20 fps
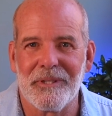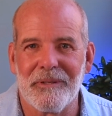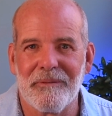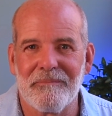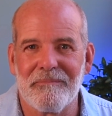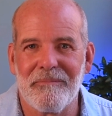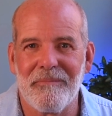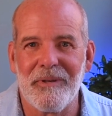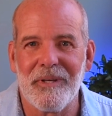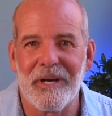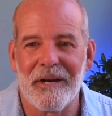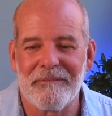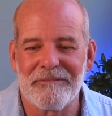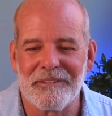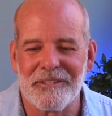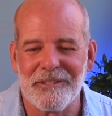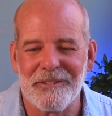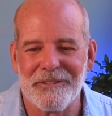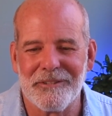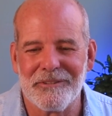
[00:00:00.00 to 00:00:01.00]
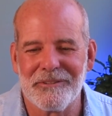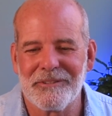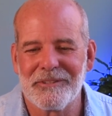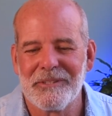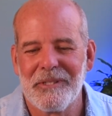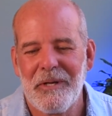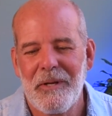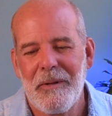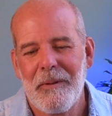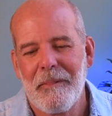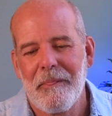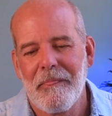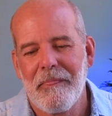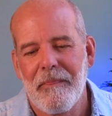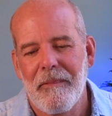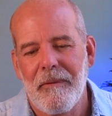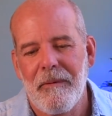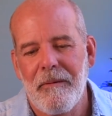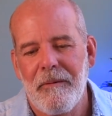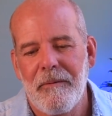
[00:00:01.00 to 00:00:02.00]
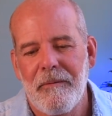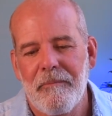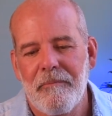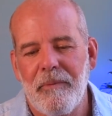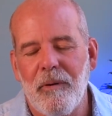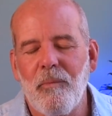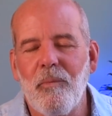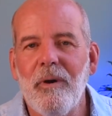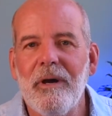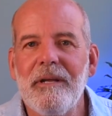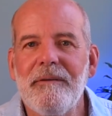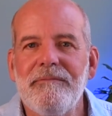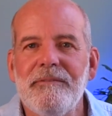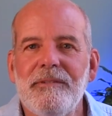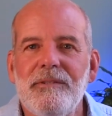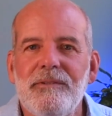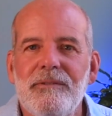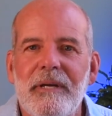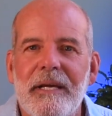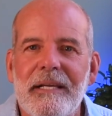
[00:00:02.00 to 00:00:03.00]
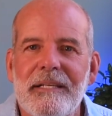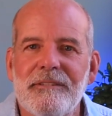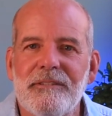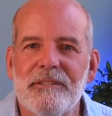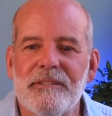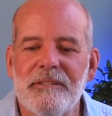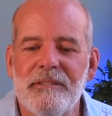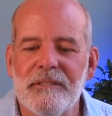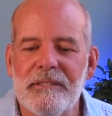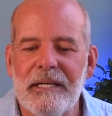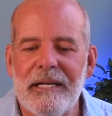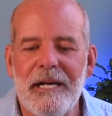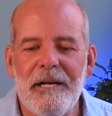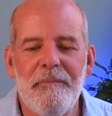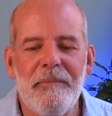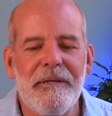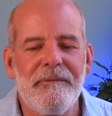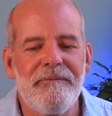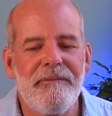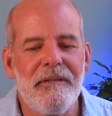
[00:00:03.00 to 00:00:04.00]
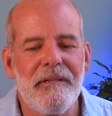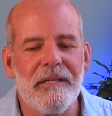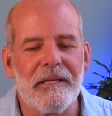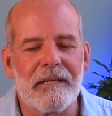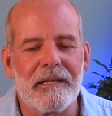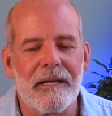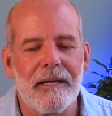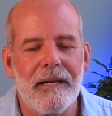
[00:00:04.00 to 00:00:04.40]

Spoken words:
than we often use. But what if you answered and said, how am I feeling?